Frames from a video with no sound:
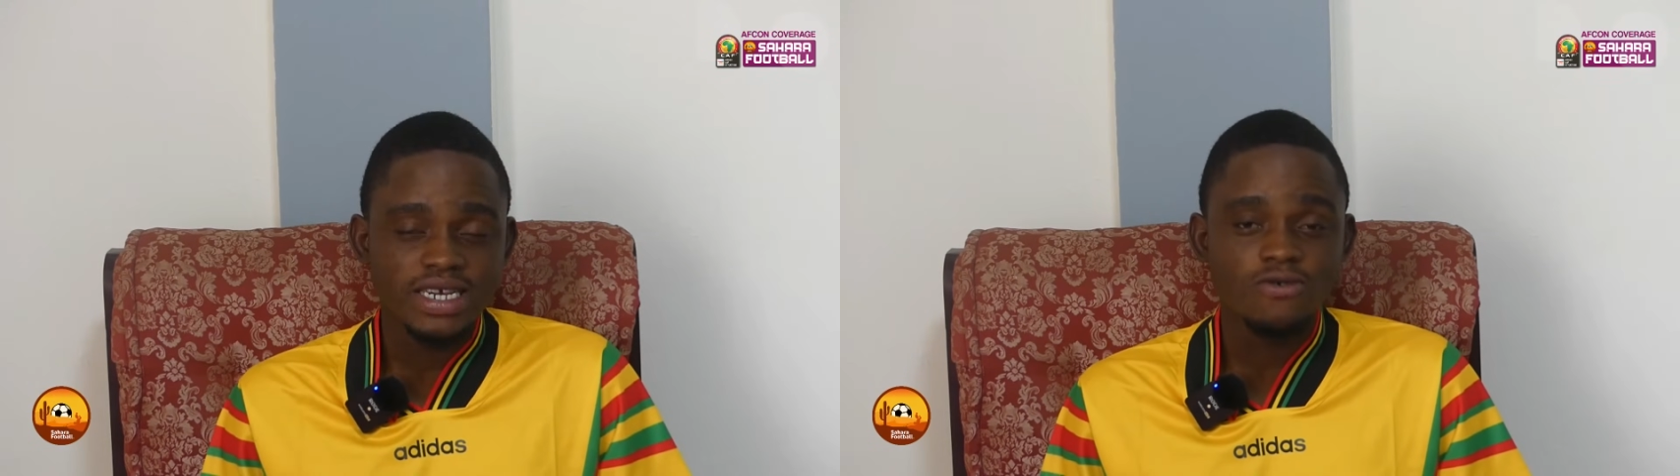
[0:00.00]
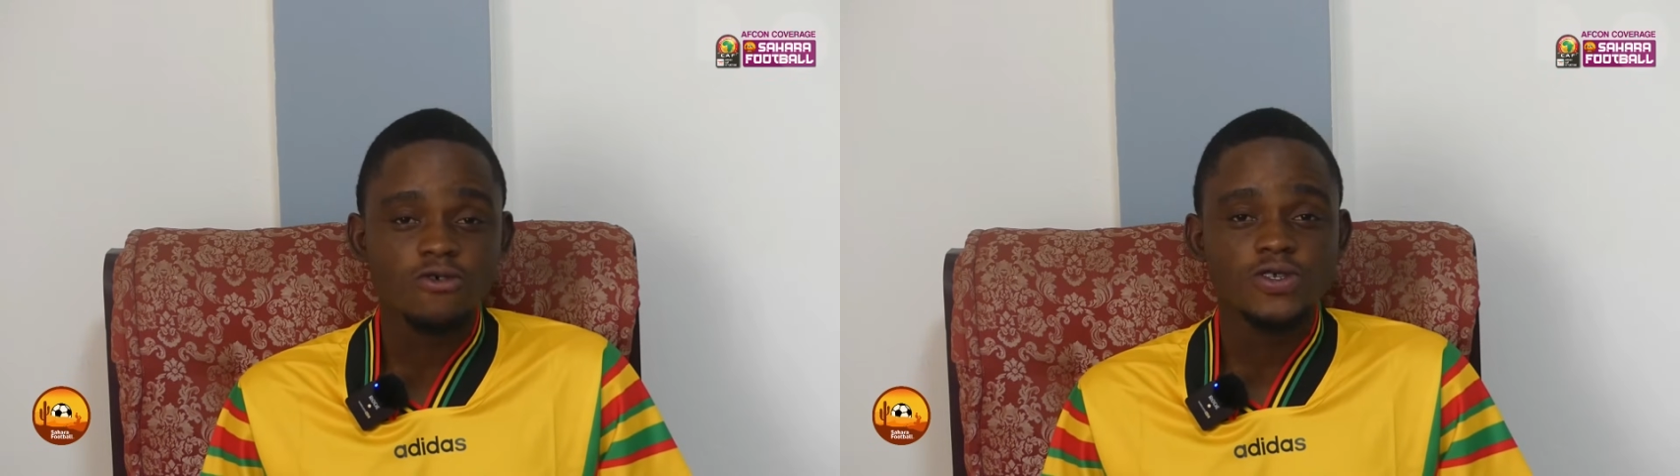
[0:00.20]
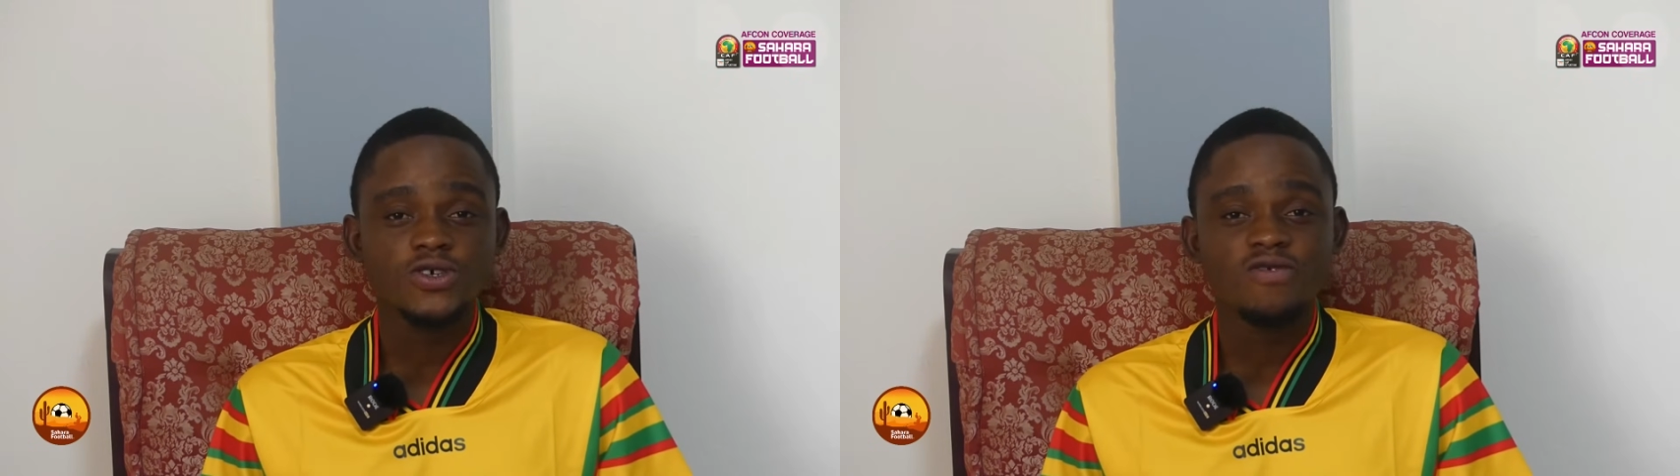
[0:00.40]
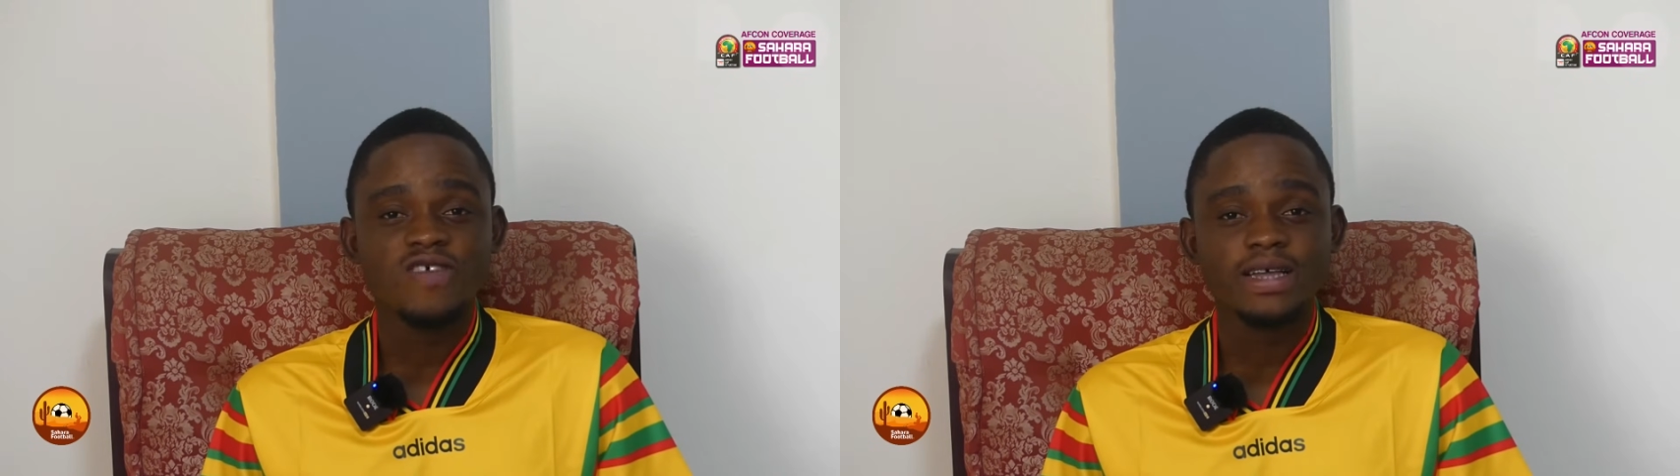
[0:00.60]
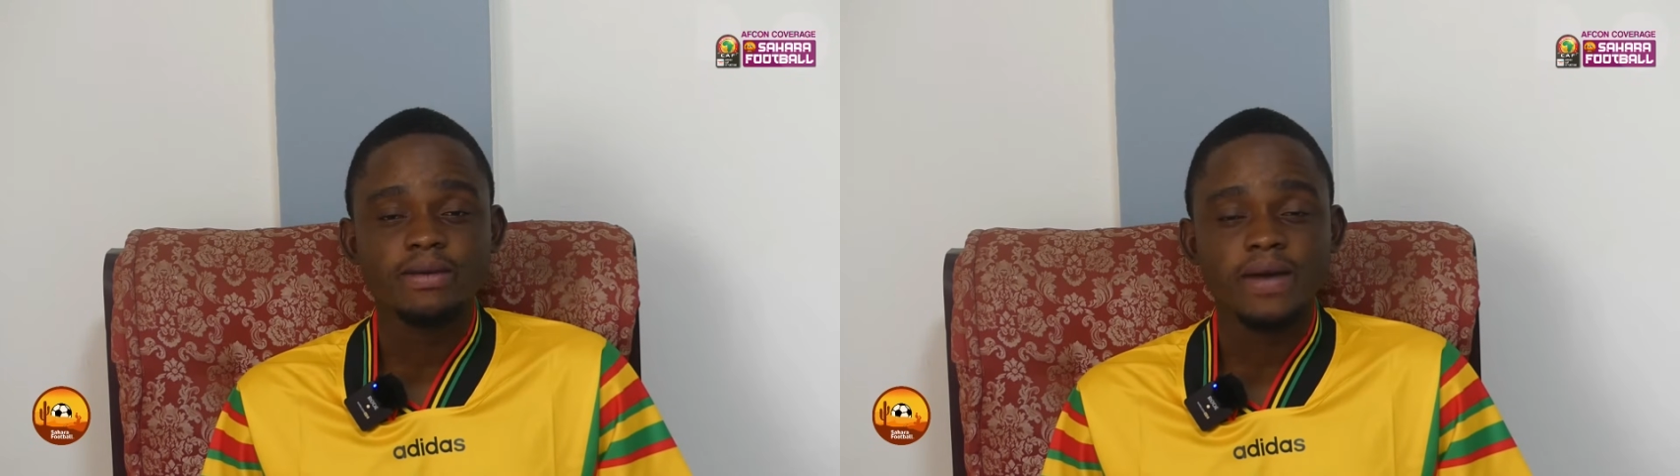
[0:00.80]
and we'll still
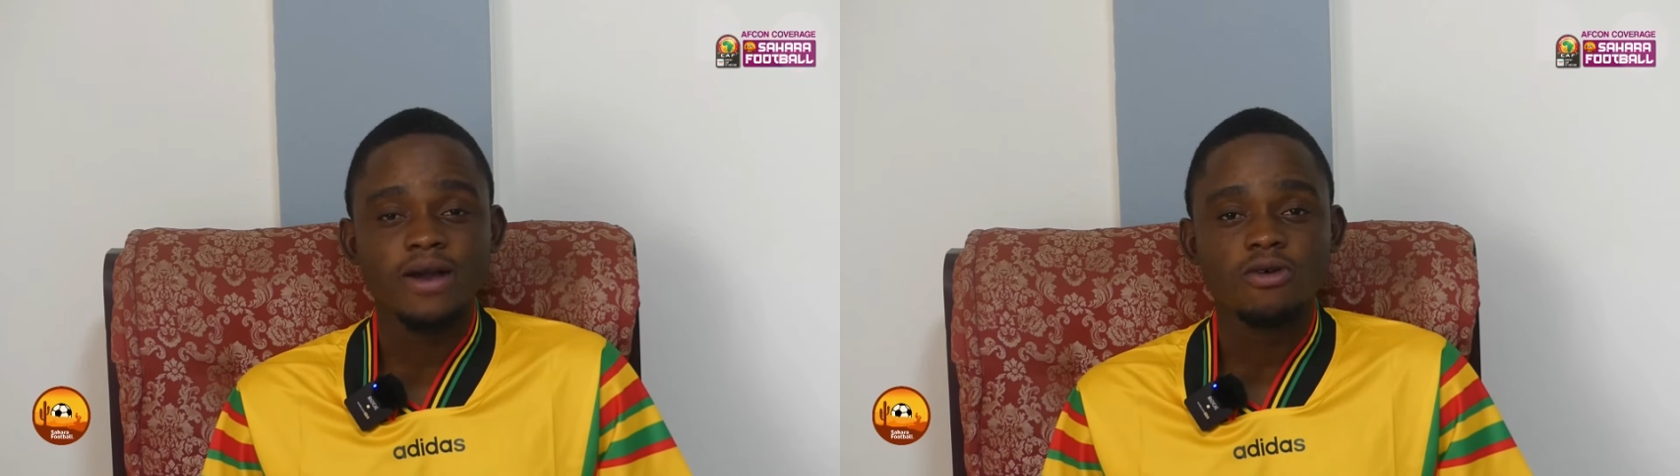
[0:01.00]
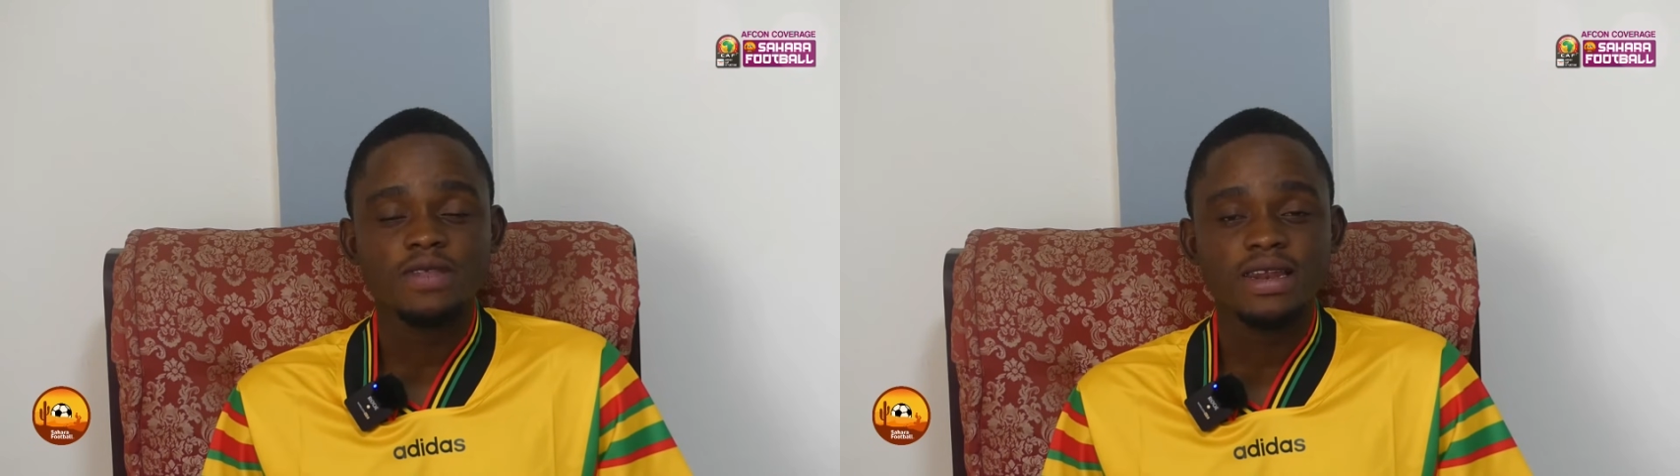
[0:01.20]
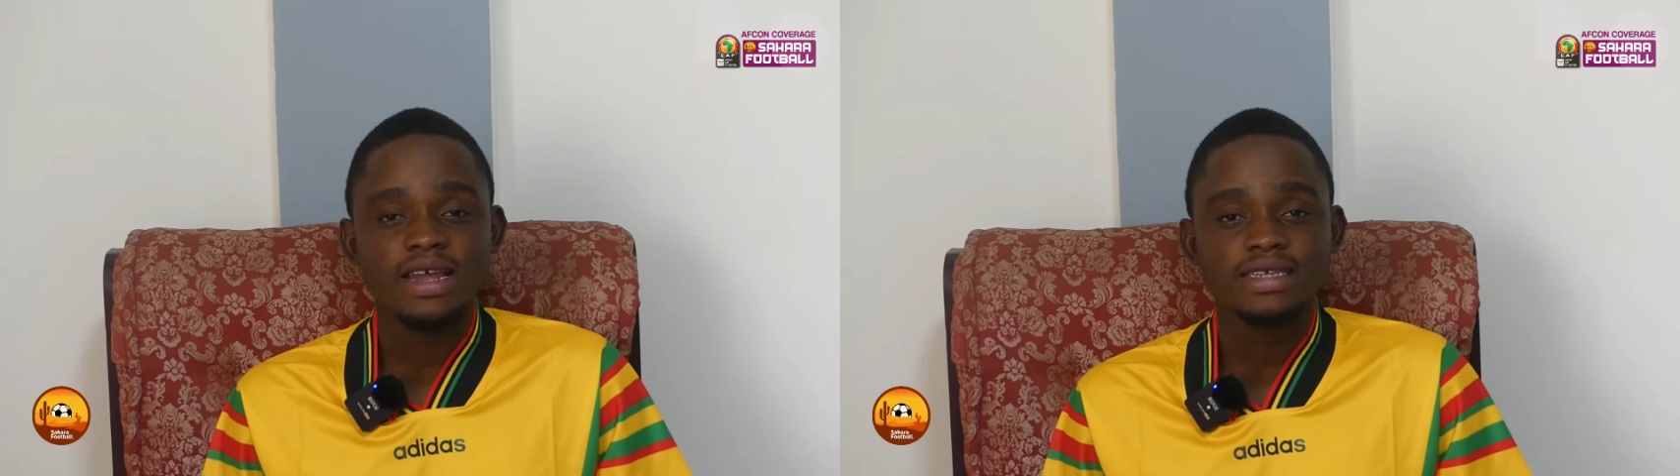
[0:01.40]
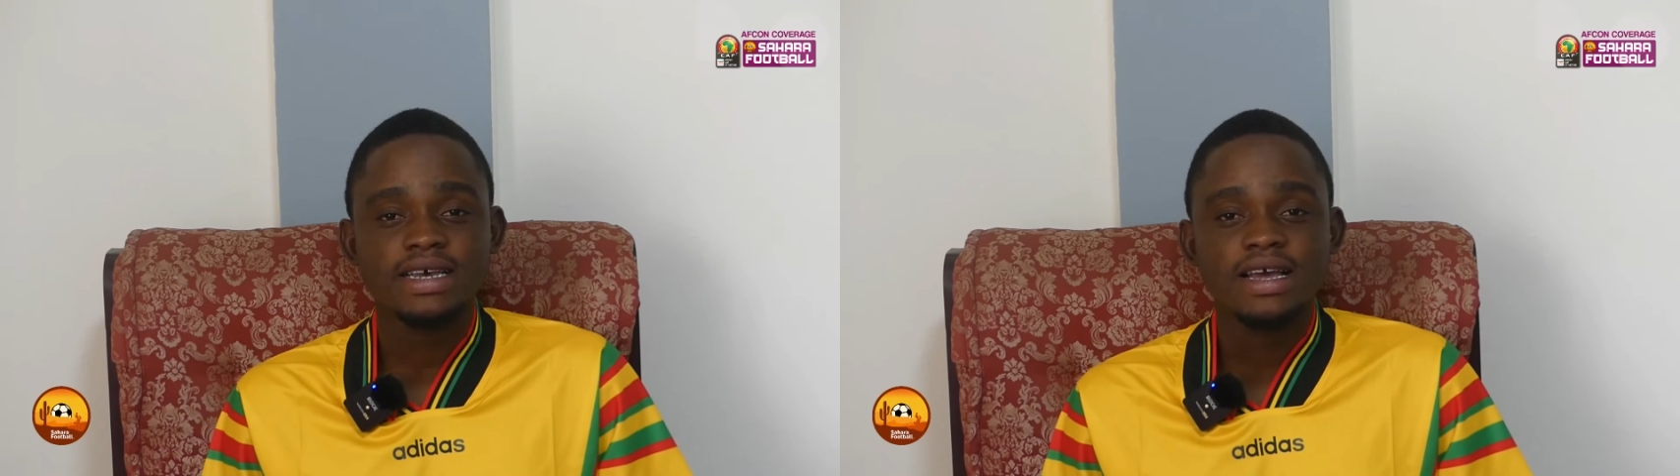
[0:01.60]
find the back of the net.